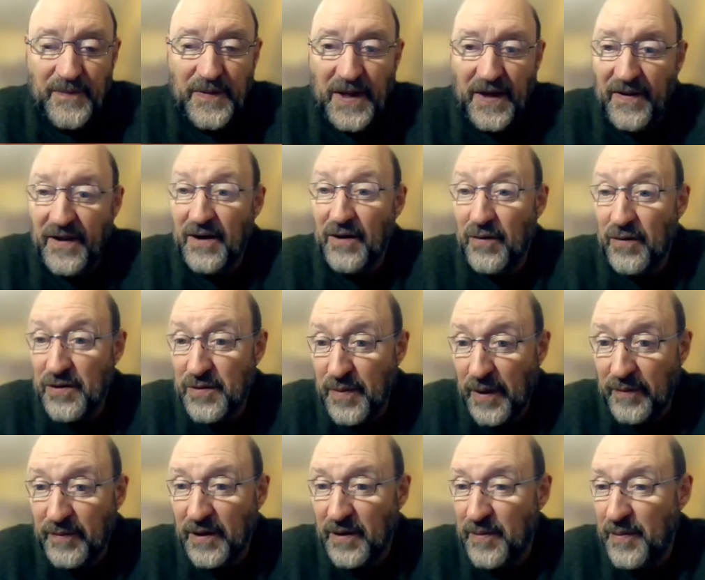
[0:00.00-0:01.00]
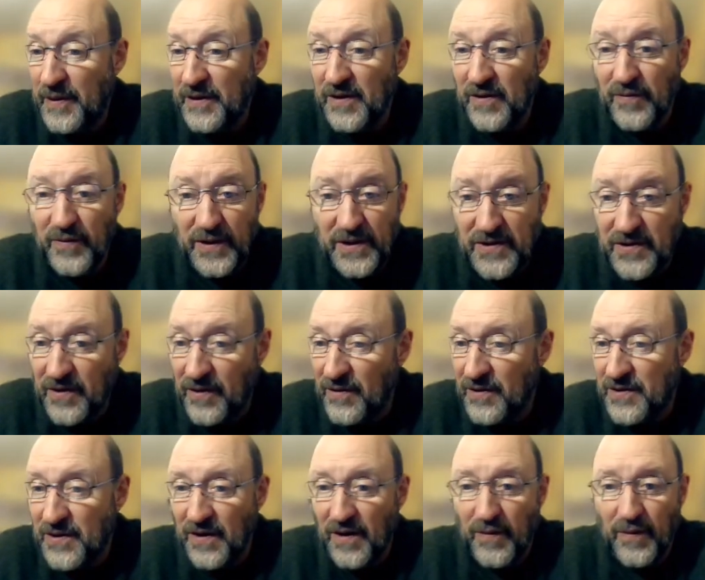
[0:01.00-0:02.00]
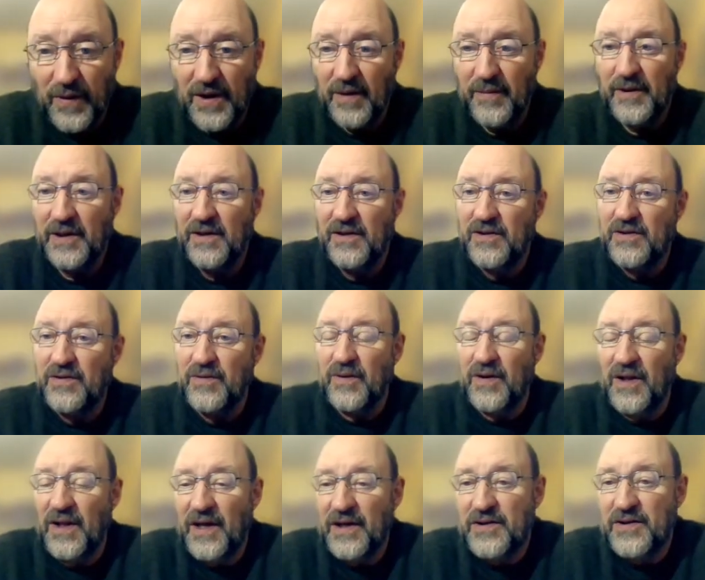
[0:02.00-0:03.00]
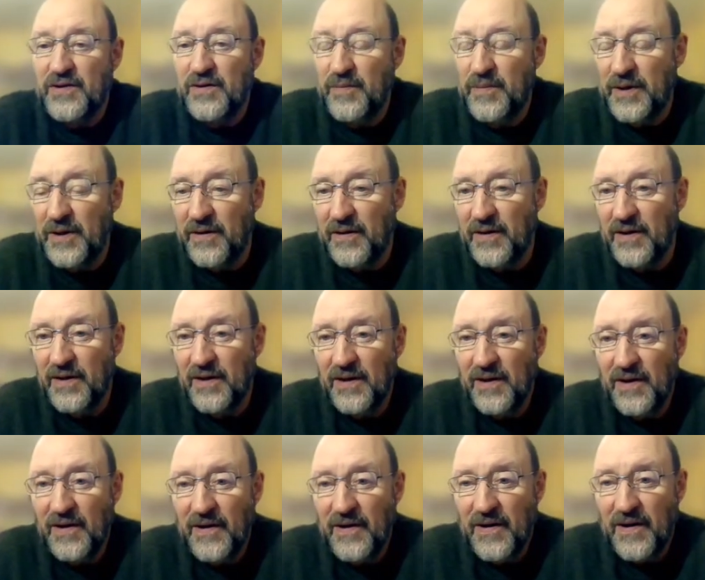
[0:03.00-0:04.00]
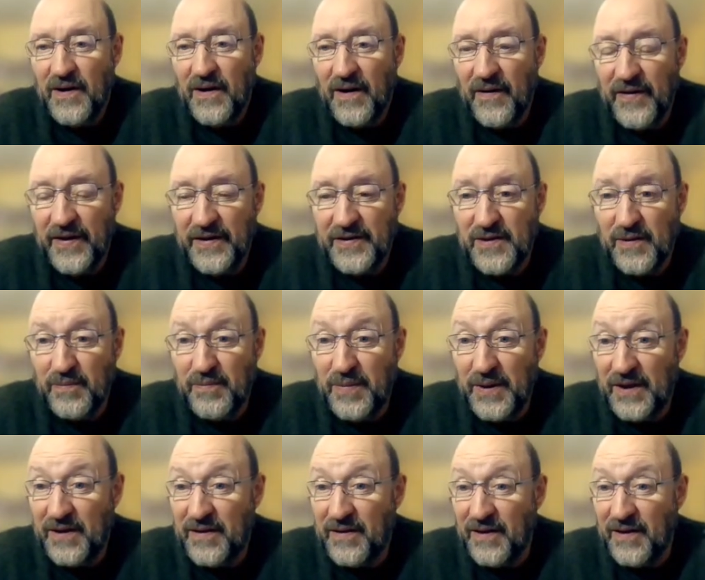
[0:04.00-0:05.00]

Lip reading: And then, of course, public opinion research. We're coming into an election period. That's a big